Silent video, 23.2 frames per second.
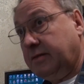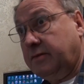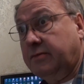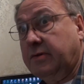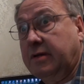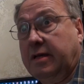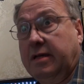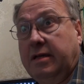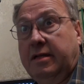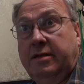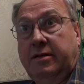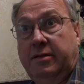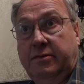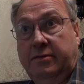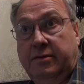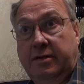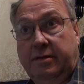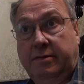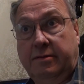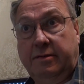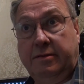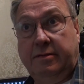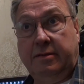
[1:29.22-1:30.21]
what we gotta do
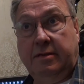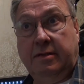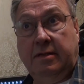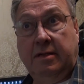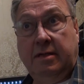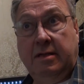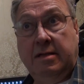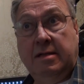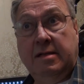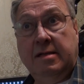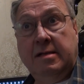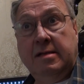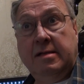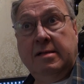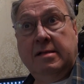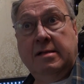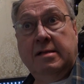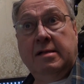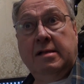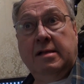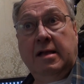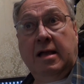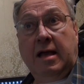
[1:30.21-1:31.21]
there.
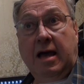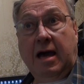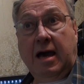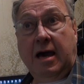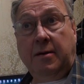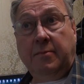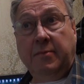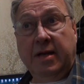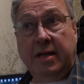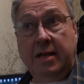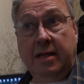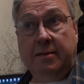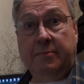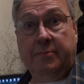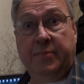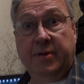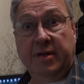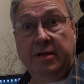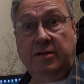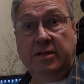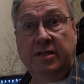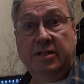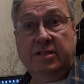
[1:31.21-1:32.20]
How many
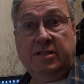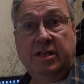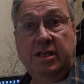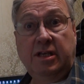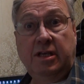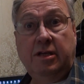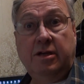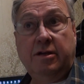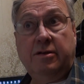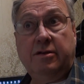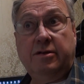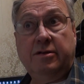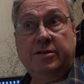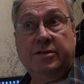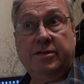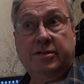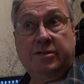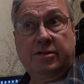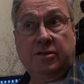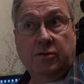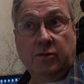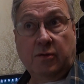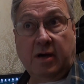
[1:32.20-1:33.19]
billions of
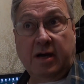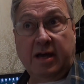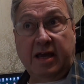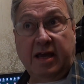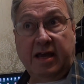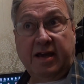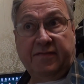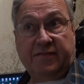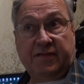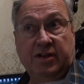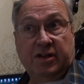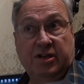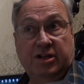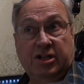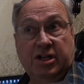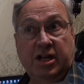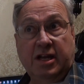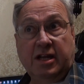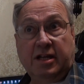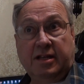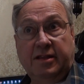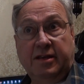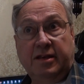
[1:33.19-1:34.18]
years do I have to
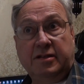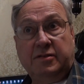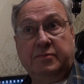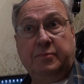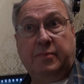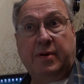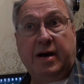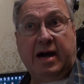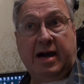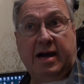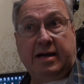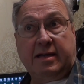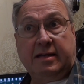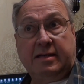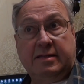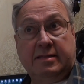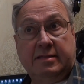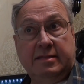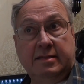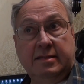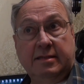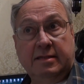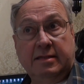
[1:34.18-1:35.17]
shake this
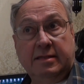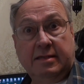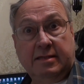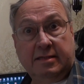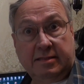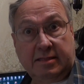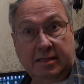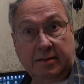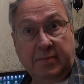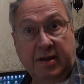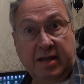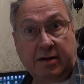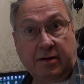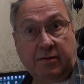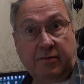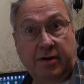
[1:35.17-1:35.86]
box to make a